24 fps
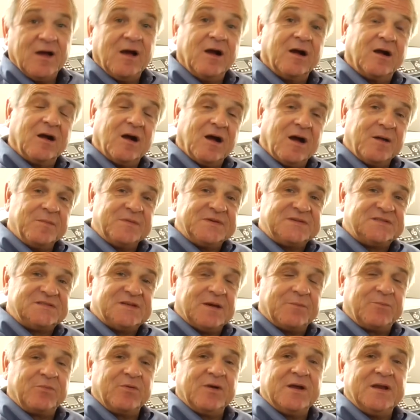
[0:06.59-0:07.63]
a
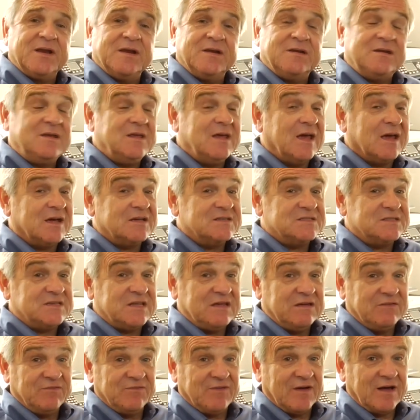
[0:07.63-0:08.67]
comma-separated
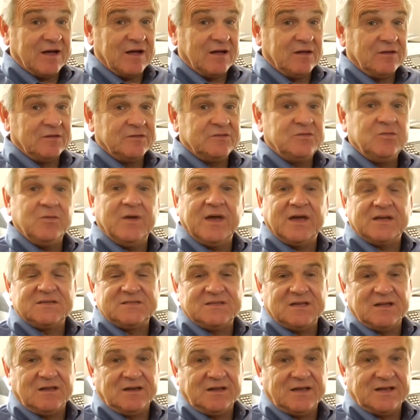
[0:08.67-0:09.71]
TXT file to
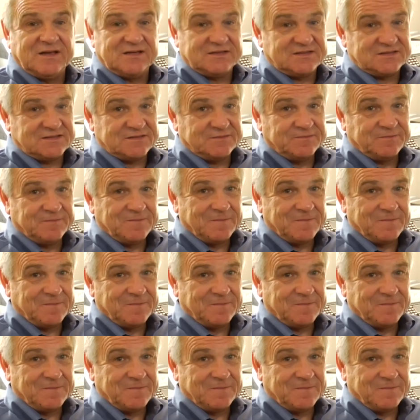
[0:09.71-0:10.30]
XLS.